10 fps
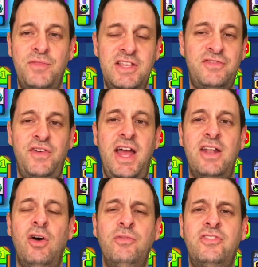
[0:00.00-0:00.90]
this
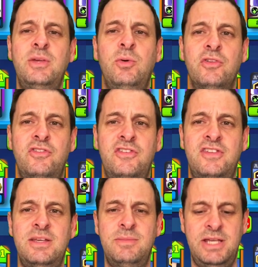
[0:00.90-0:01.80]
fan obviously wants to
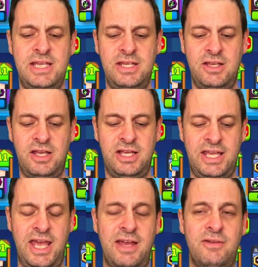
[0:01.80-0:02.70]
see me
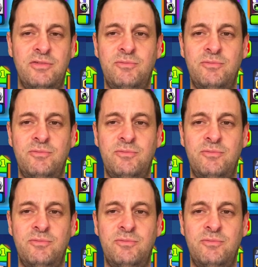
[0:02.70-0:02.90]
get